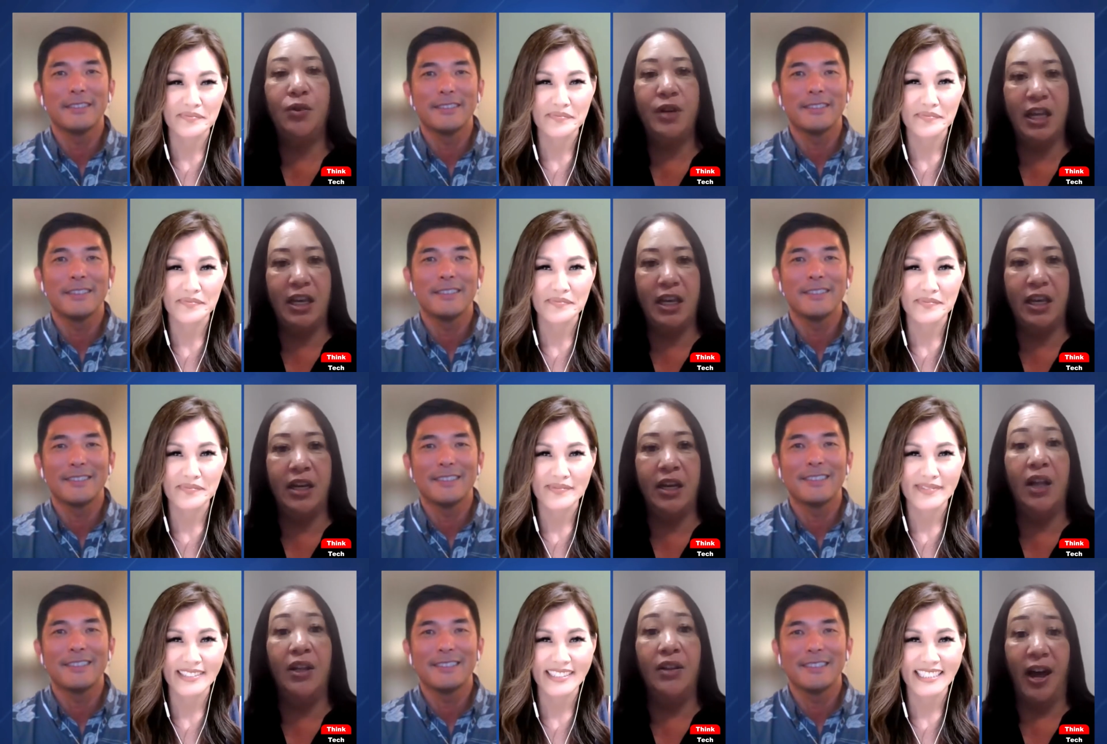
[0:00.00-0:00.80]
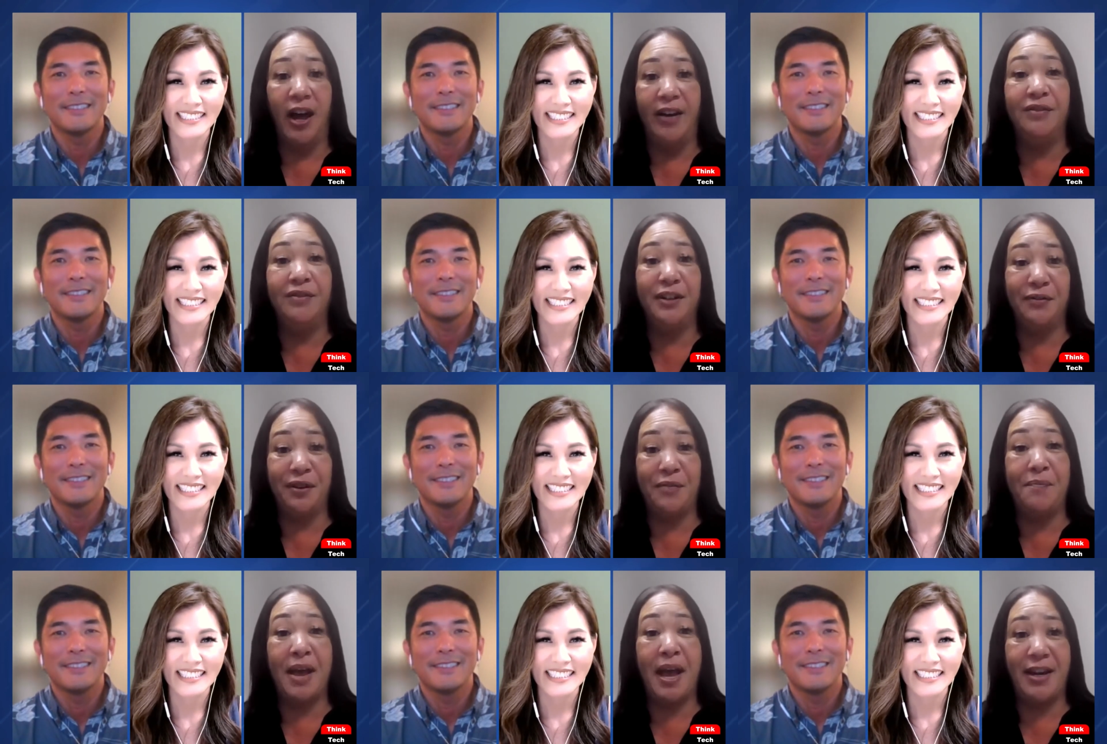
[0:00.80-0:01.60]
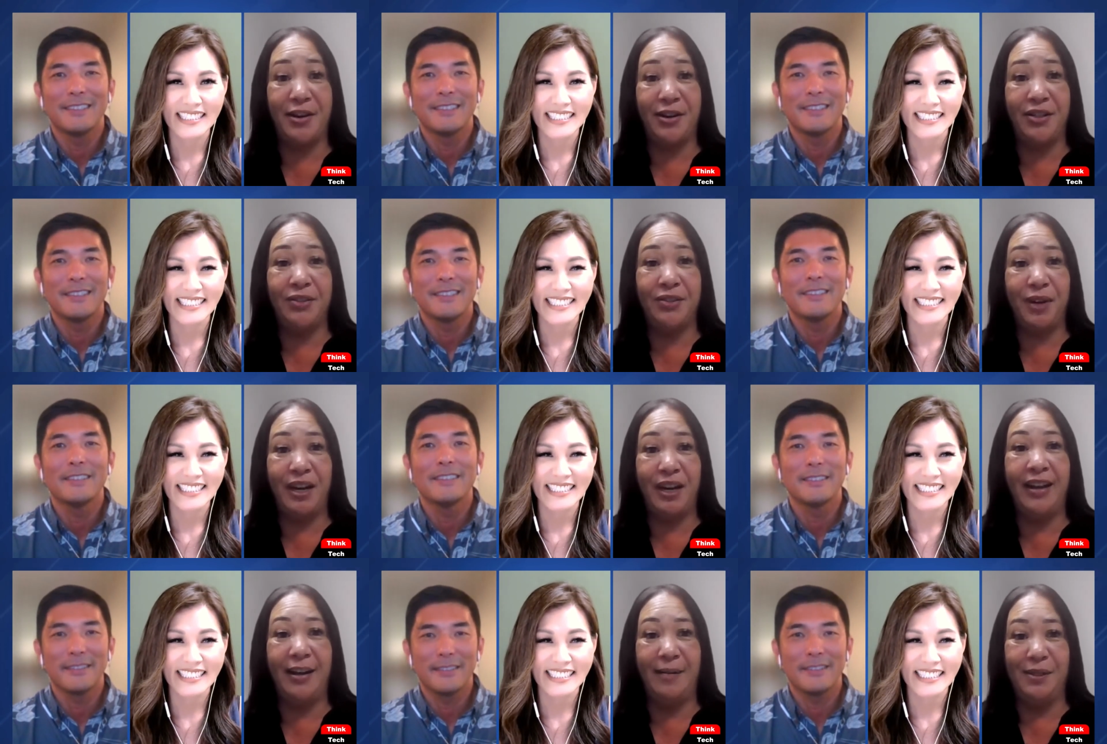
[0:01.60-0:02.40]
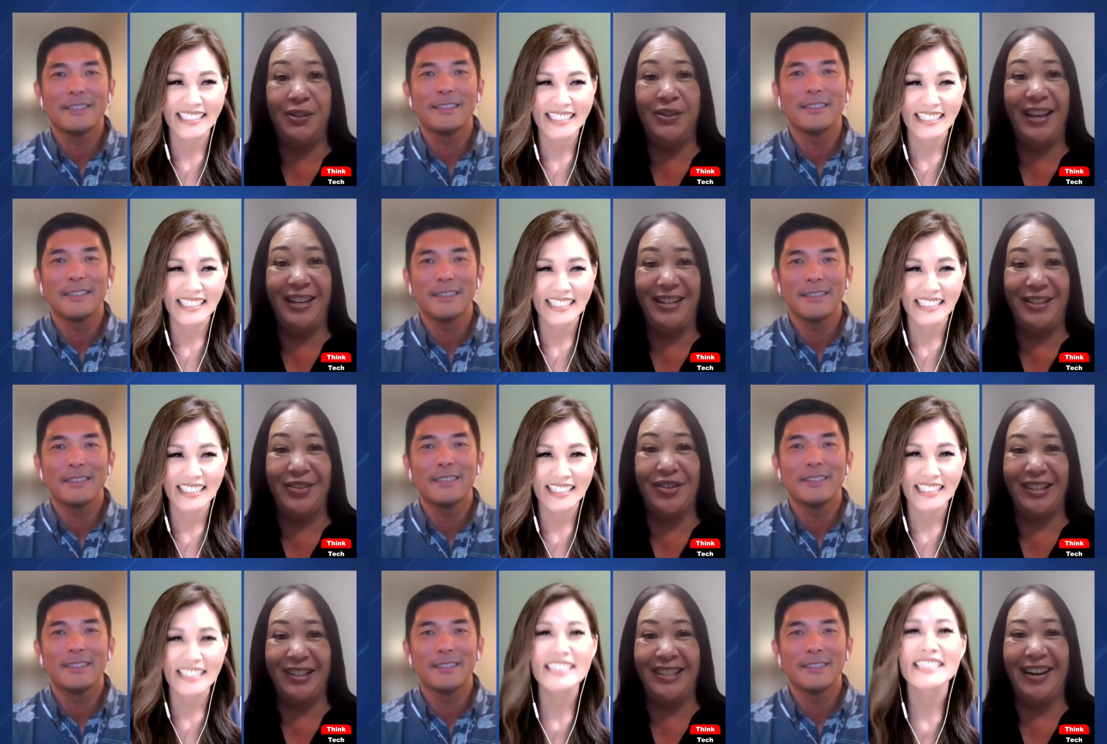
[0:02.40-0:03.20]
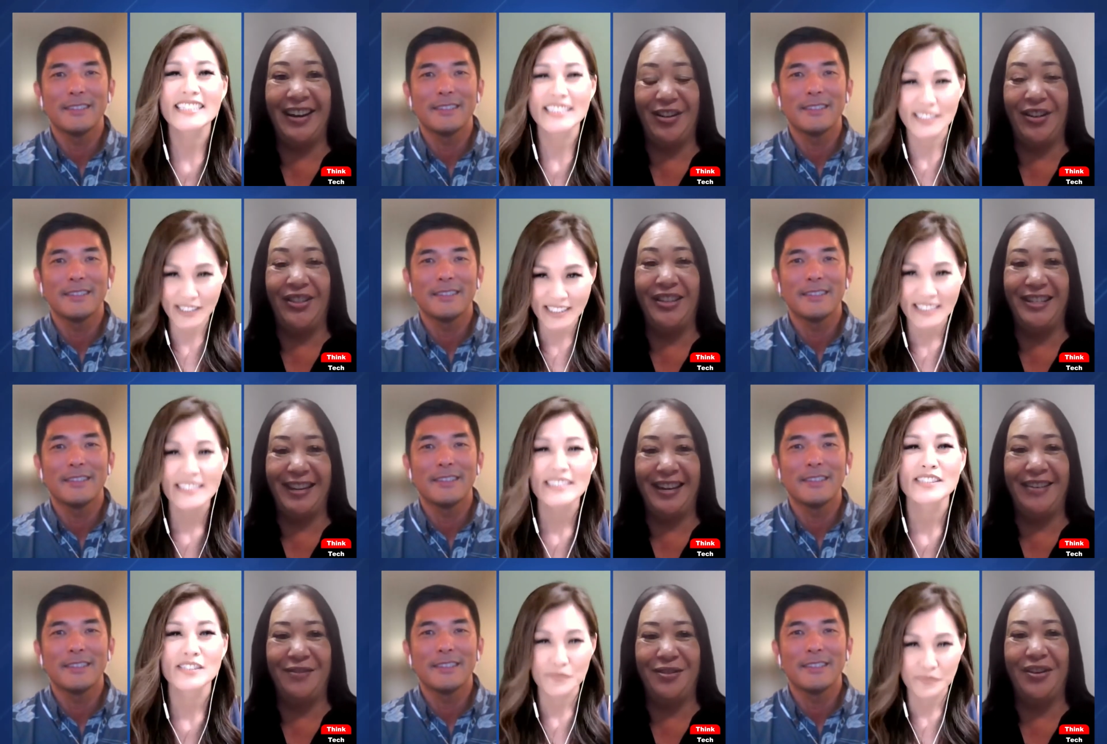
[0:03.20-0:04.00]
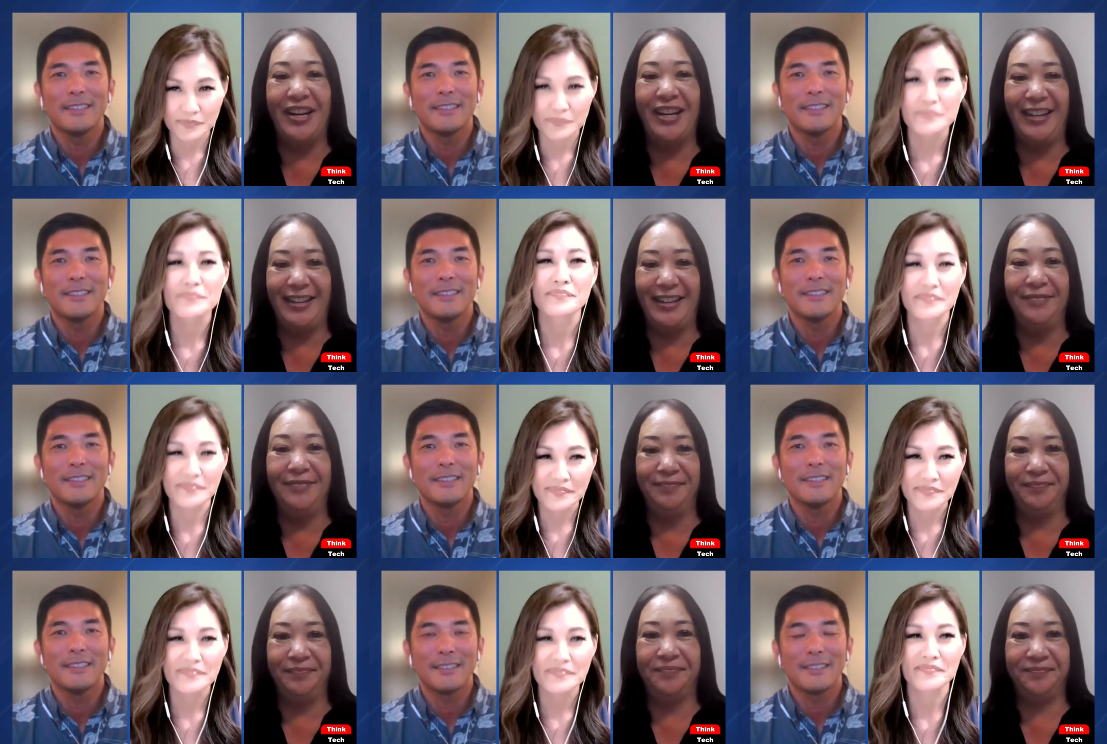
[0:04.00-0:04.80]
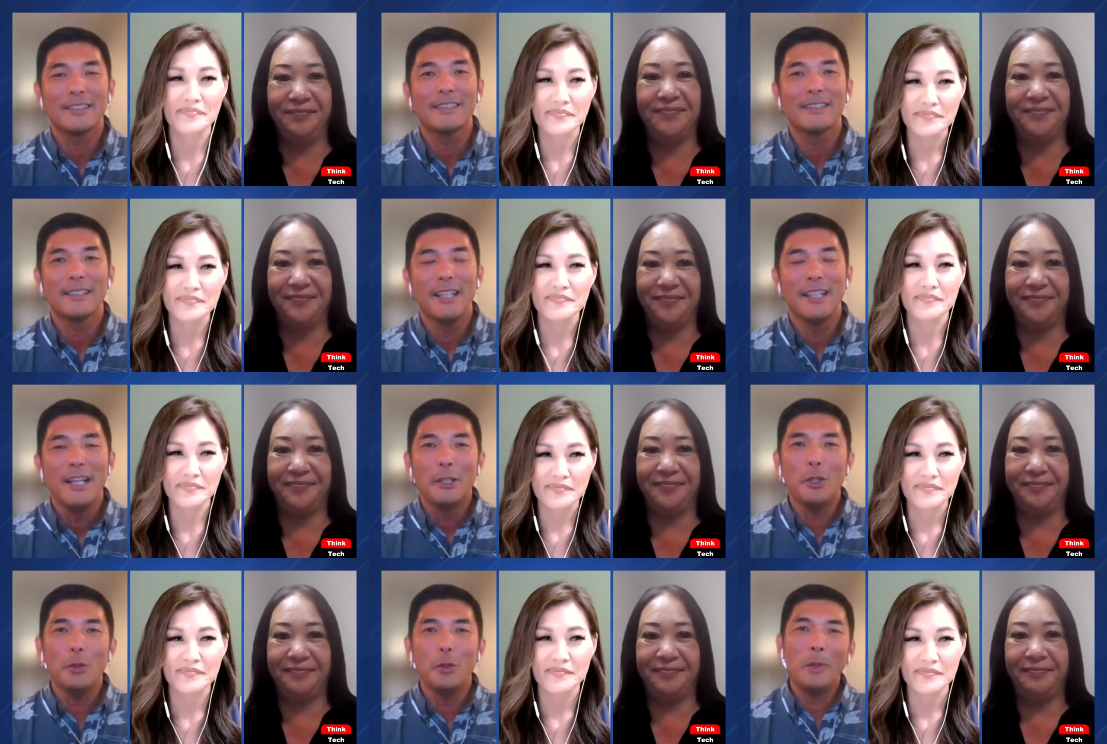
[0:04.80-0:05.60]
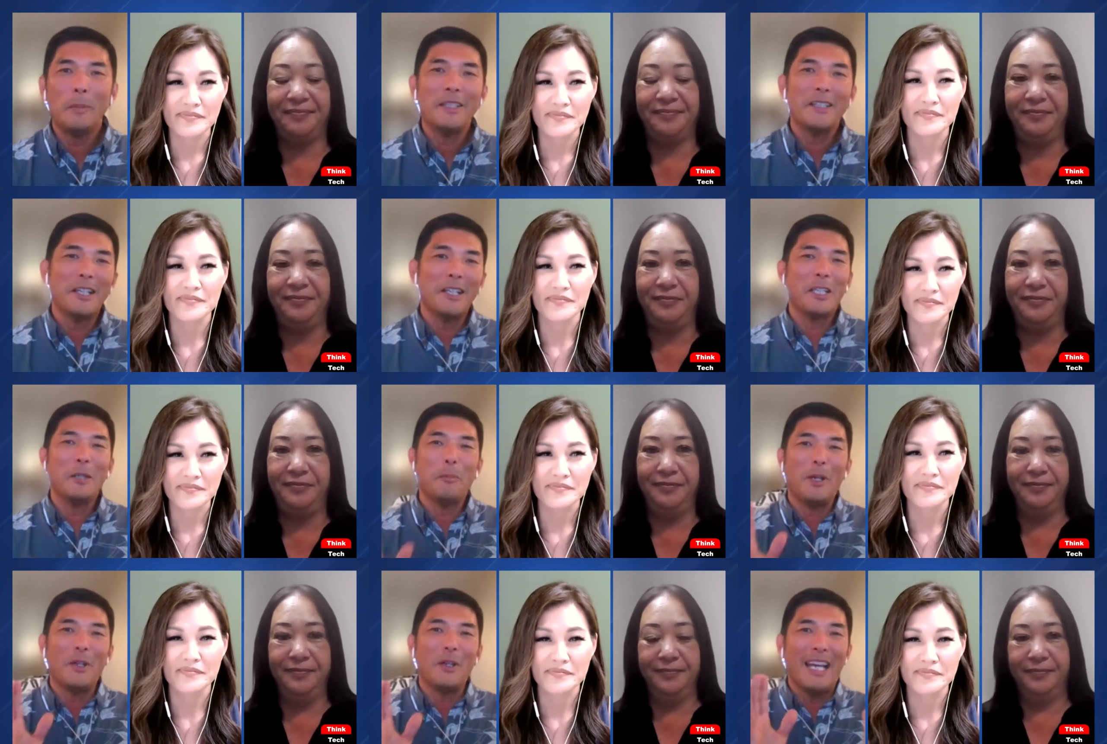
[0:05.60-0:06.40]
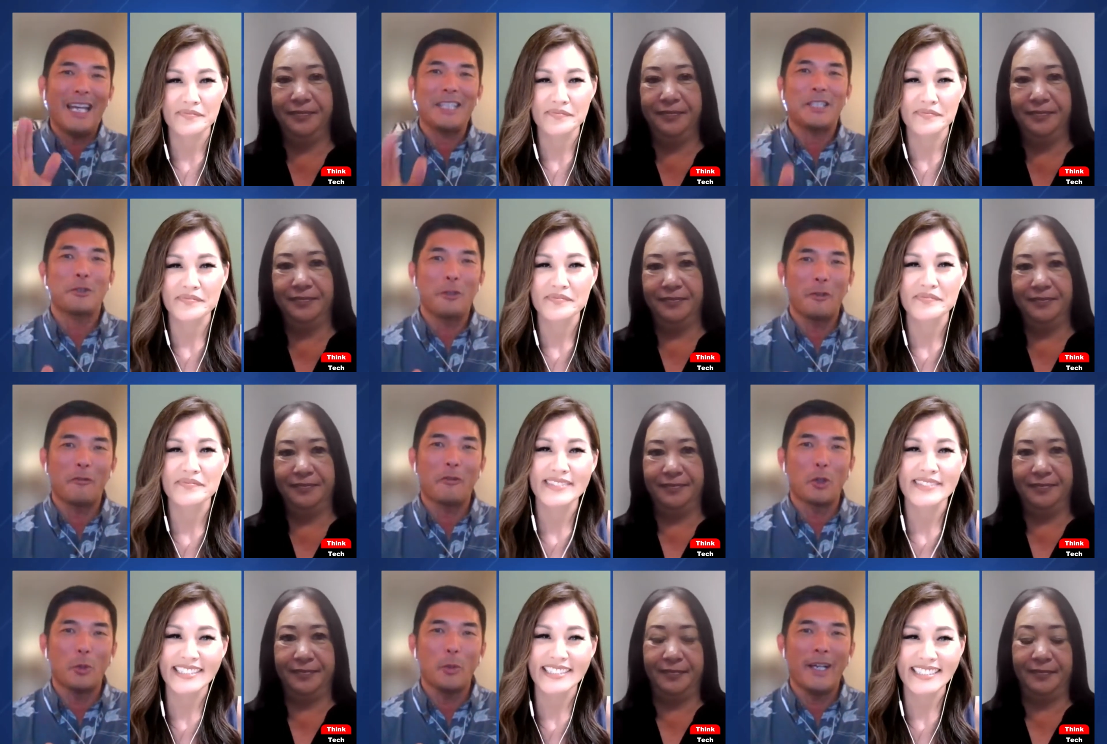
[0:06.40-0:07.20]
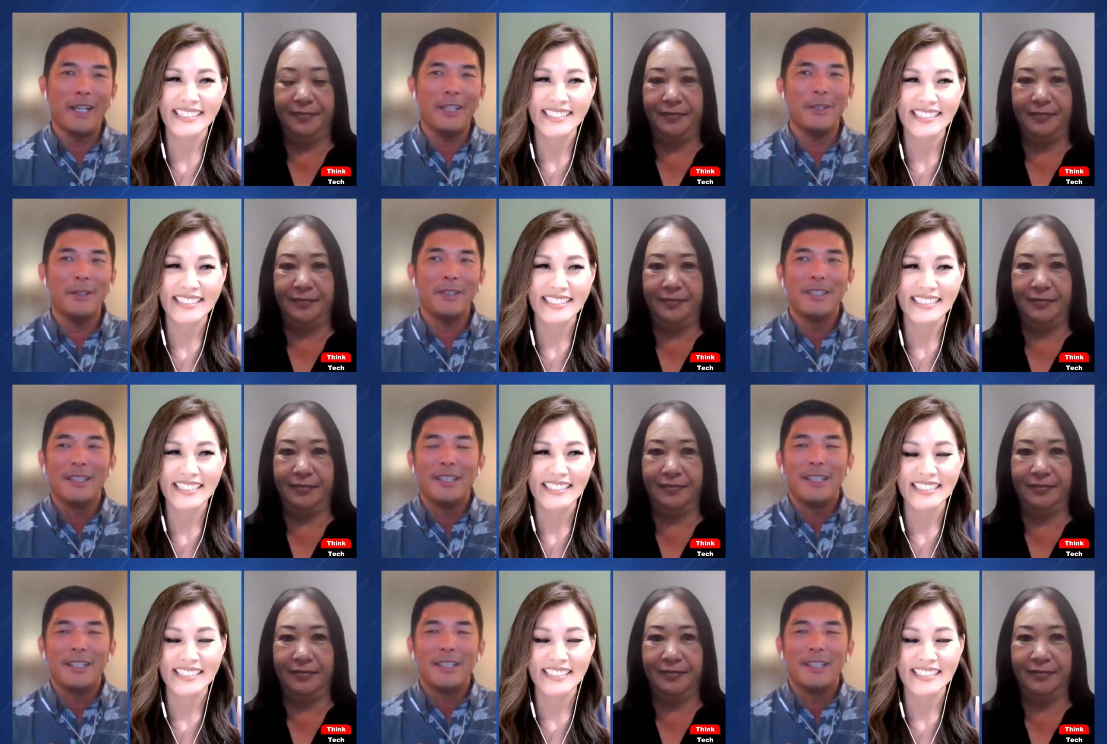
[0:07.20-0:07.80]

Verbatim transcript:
Speaker 1: unique in a lot of different manners when it comes to escrow and title in the state of Hawaii.
Speaker 2: You know, we've been talking about escrow for a while.